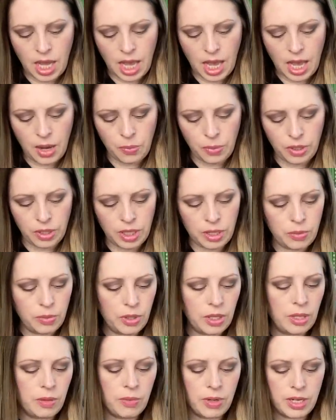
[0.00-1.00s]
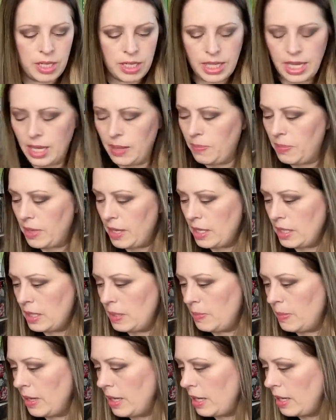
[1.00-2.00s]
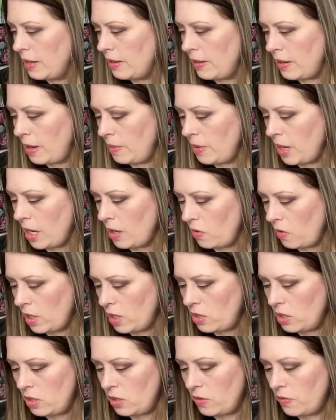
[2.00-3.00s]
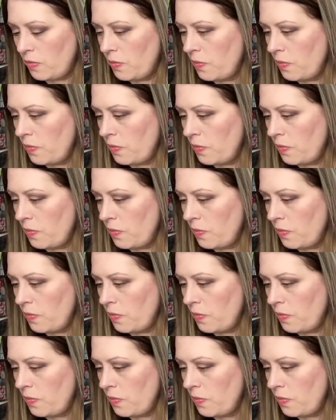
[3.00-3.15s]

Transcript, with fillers: I really, really wanted to keep this, but I'm not going to.